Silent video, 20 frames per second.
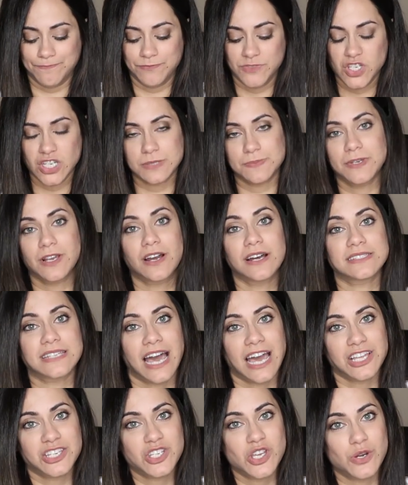just because
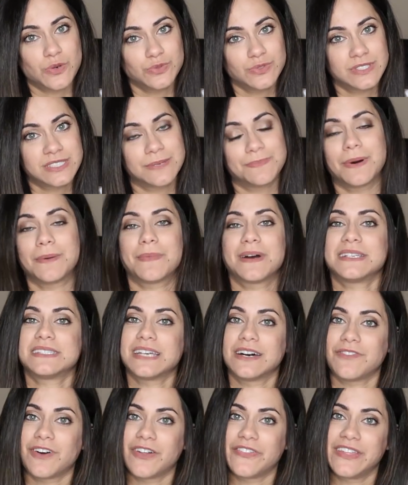I chose to put
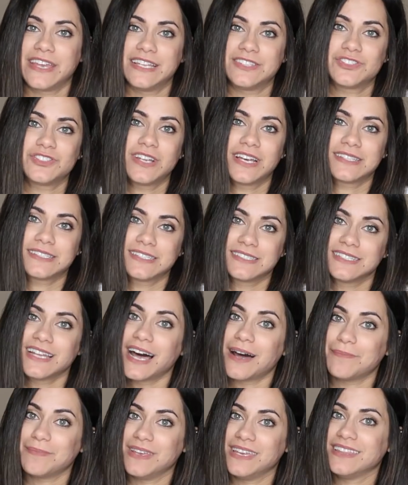myself on the internet does
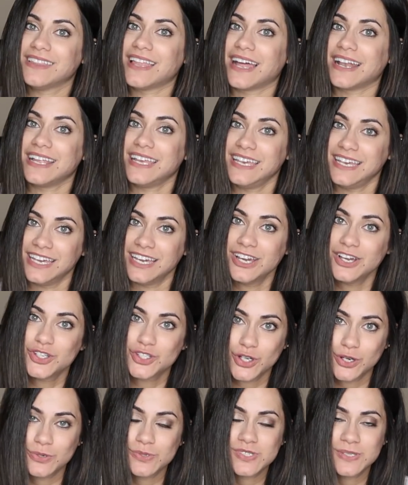not mean that he
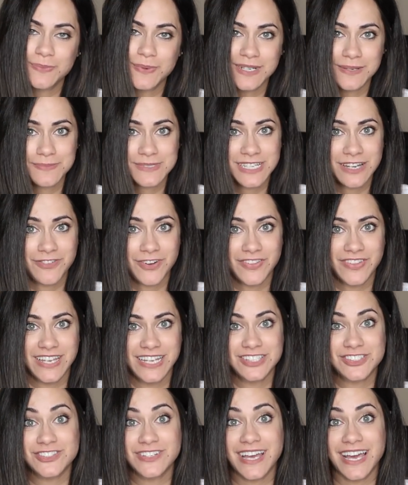chose to put himself on the
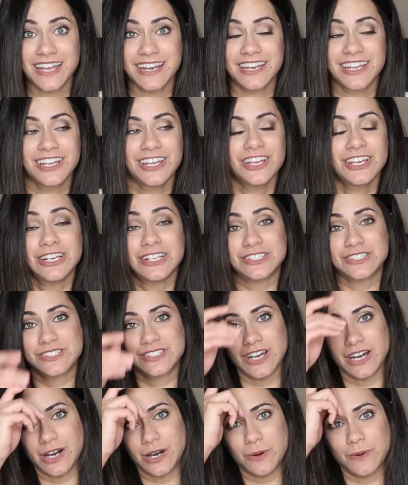internet.
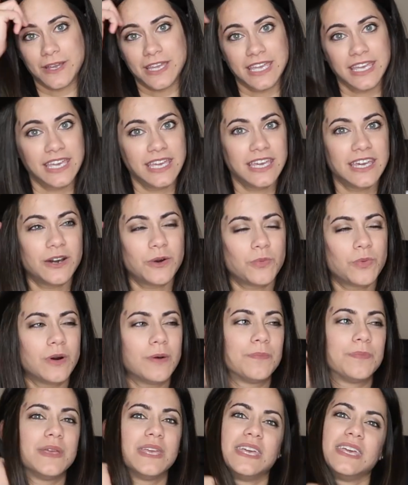So he
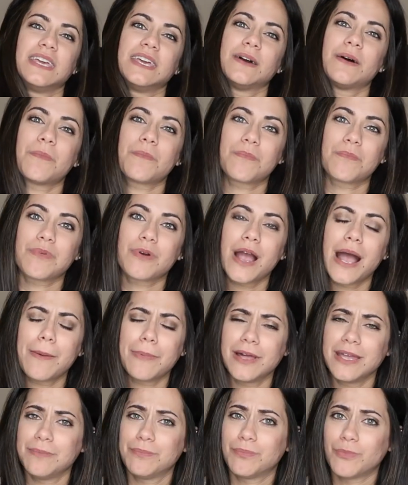will be
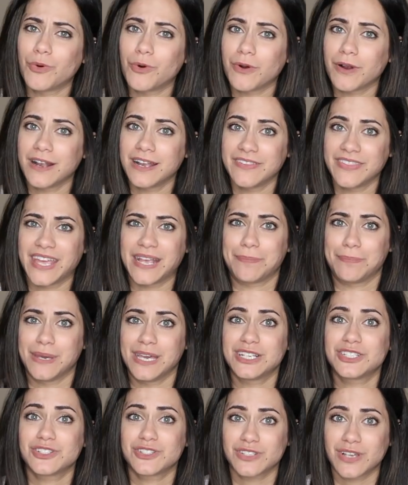probably more in
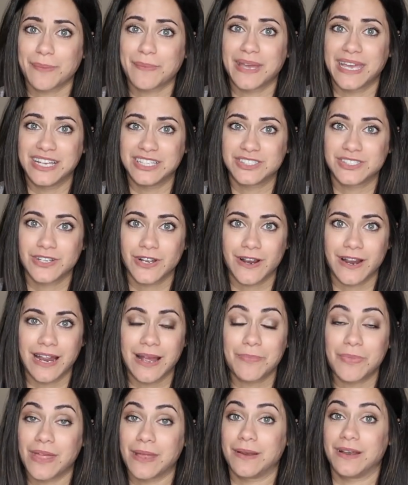pictures on my
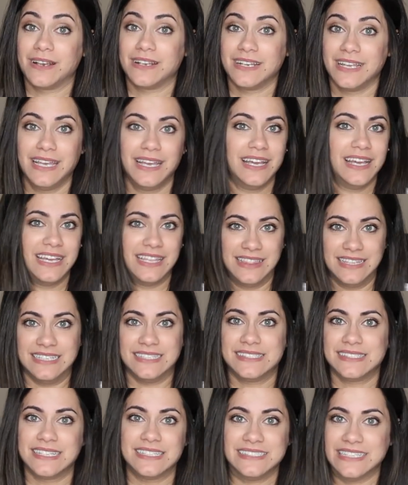Instagram than in
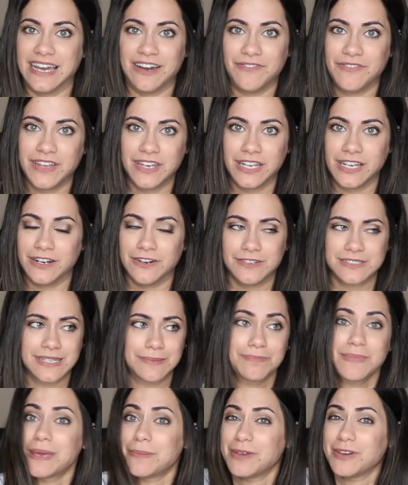these sit-down videos.
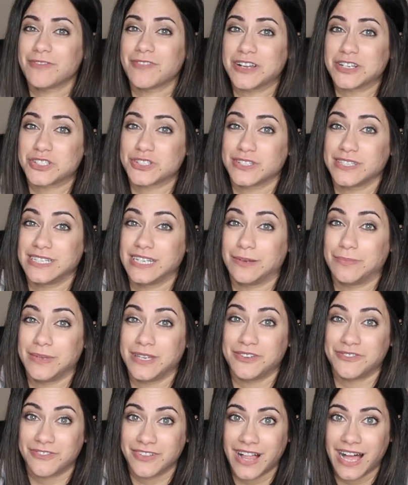Maybe eventually he'll
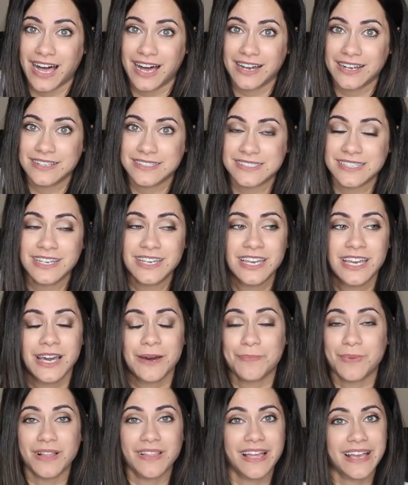be in vlogs,
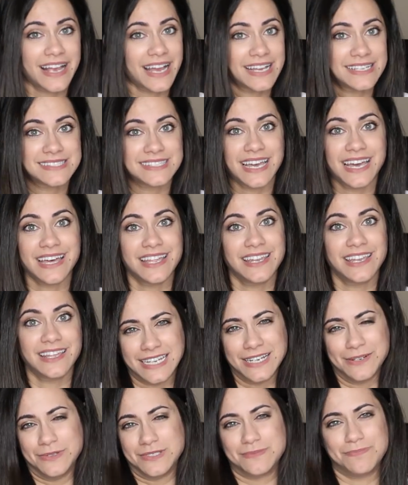but like I
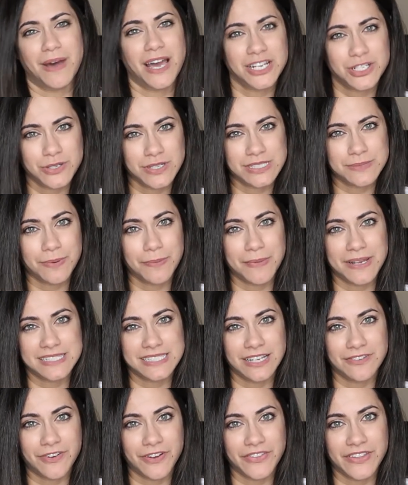said it was my choice to put
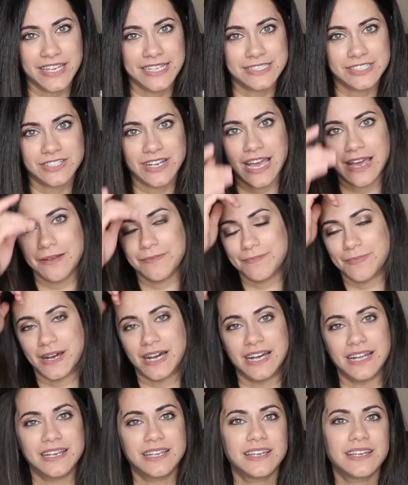myself on the internet,
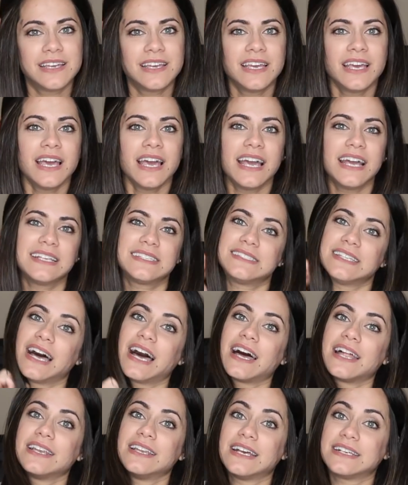but it's
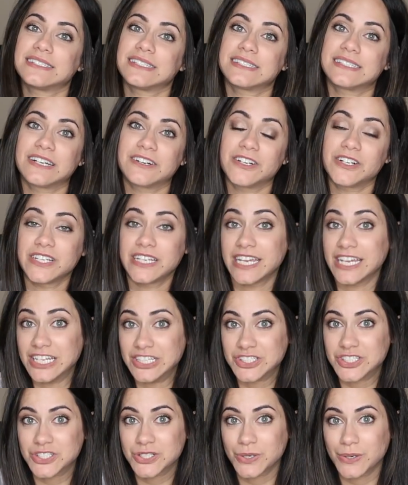not necessarily
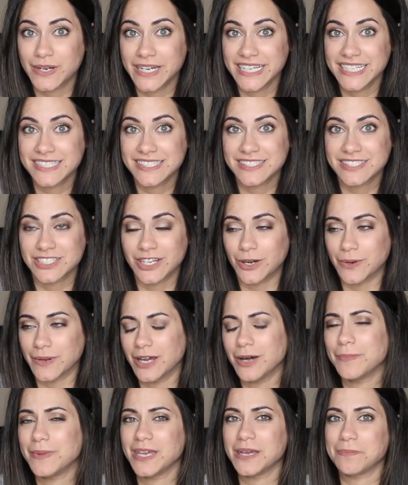his choice. So
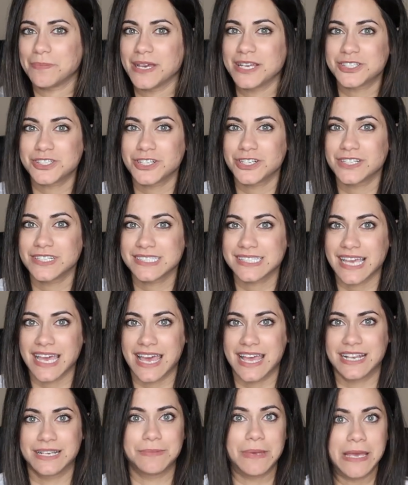he'll be in pictures
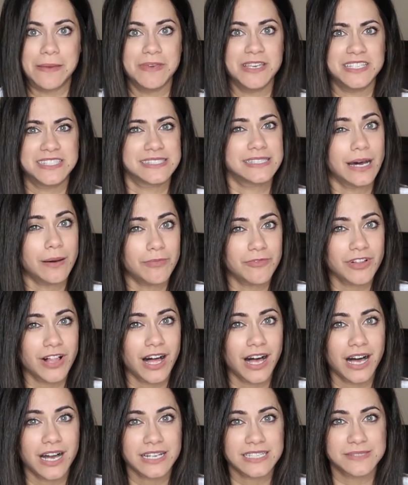and maybe some
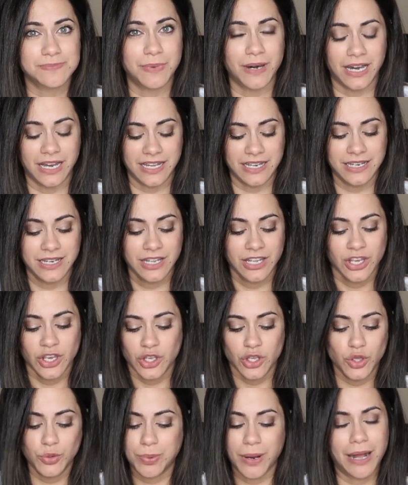vlogs, but
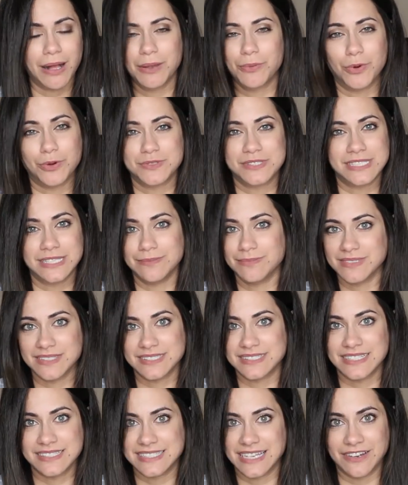you probably won't see him in
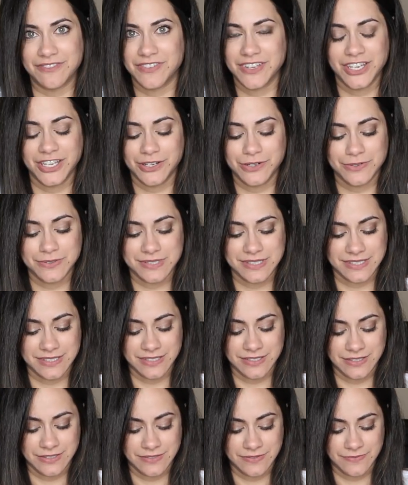sit-down videos.
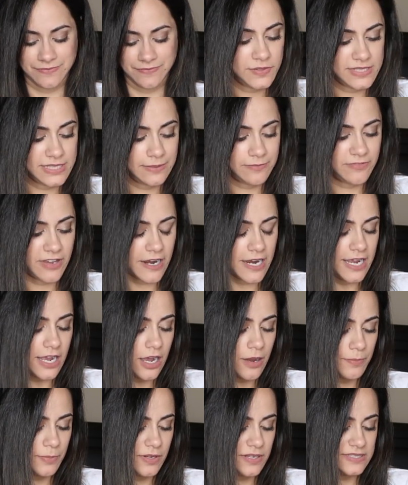You seem very
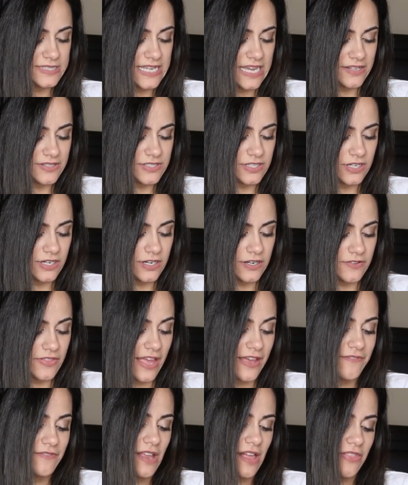humble and down to earth.
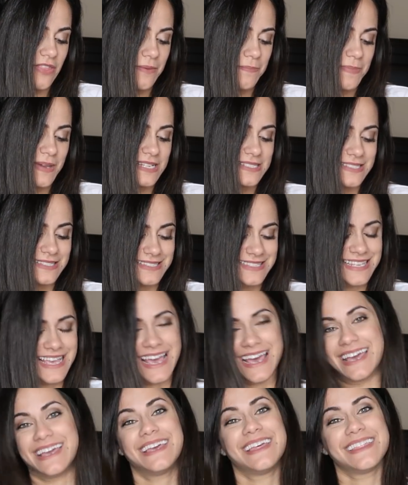I have nothing bad to
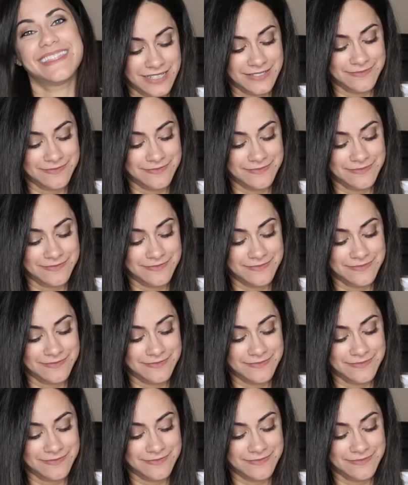say.